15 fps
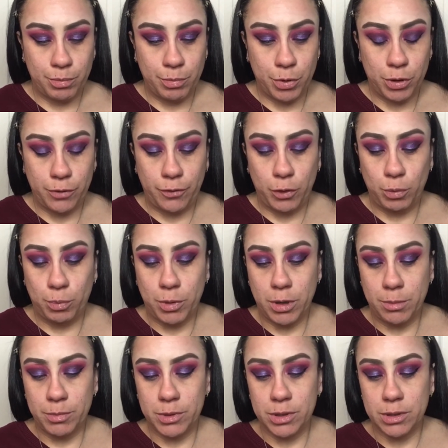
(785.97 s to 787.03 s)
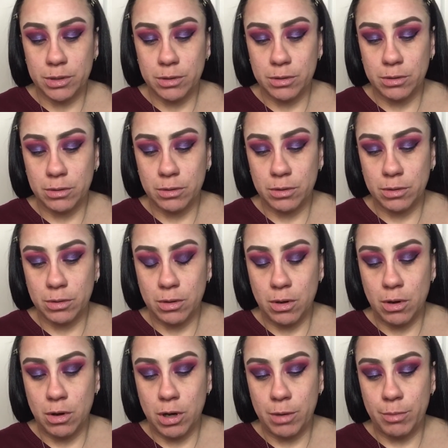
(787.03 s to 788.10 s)
put a few pumps
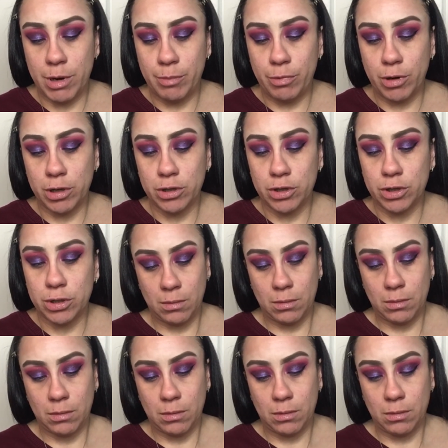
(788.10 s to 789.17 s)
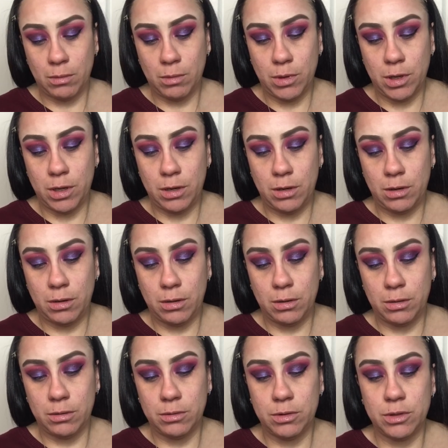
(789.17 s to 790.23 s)
on my brush. 1,
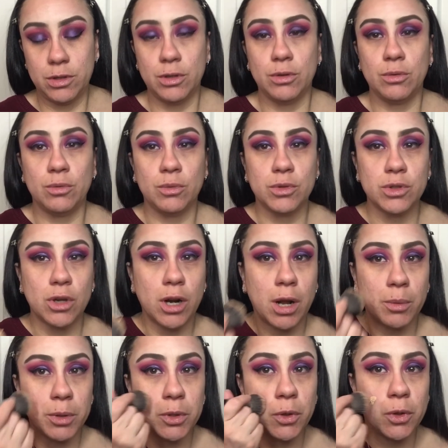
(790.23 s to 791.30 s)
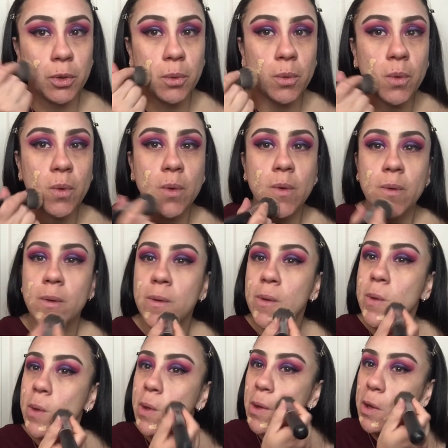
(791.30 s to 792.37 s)
2, we'll start out with 2.
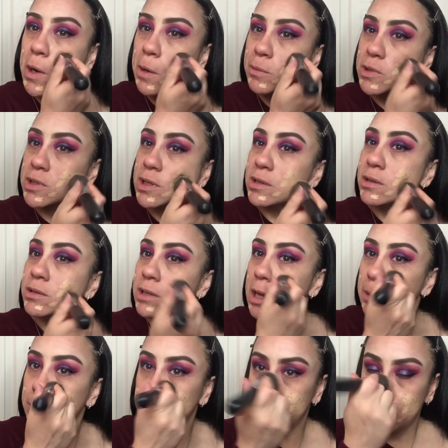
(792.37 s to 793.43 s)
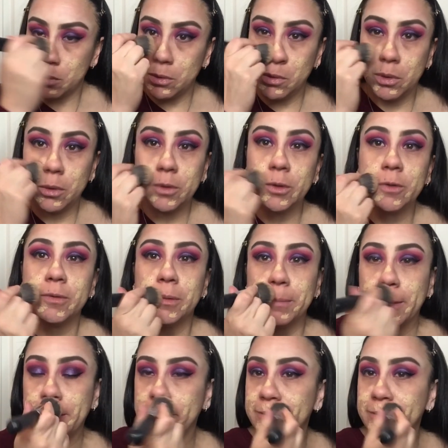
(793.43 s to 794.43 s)
And I'm just going to dab this all over my